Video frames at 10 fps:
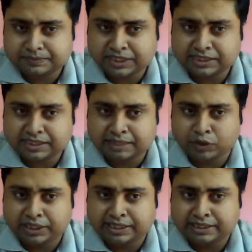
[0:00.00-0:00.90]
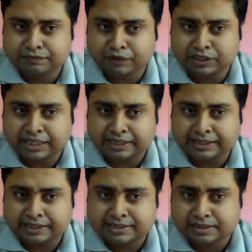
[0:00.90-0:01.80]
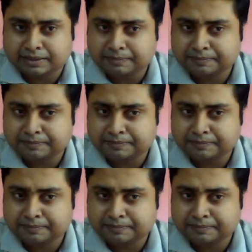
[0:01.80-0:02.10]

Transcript: Just I am waiting for the attendance.